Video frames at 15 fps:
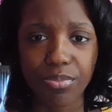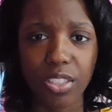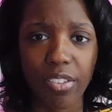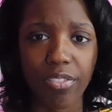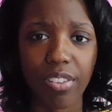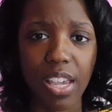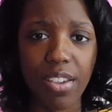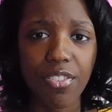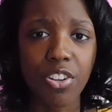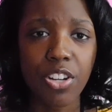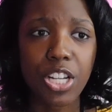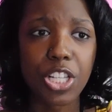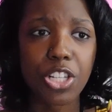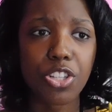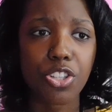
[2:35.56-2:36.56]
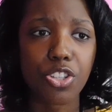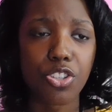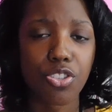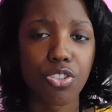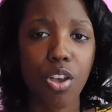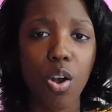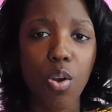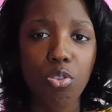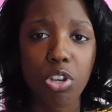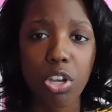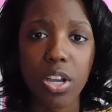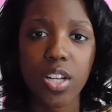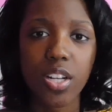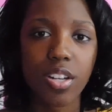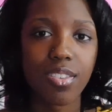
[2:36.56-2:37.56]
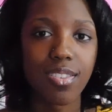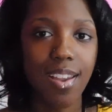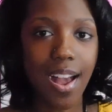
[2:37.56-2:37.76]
The flavor is so good.